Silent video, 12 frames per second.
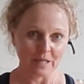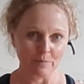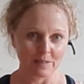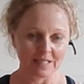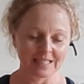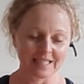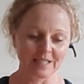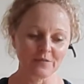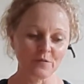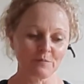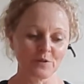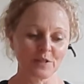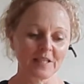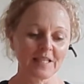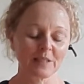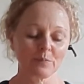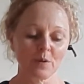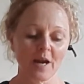abilities from doing
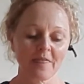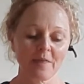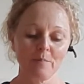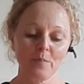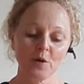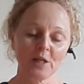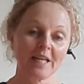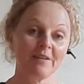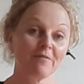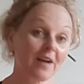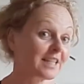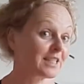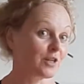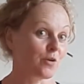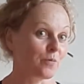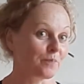this breath, but in fact, no.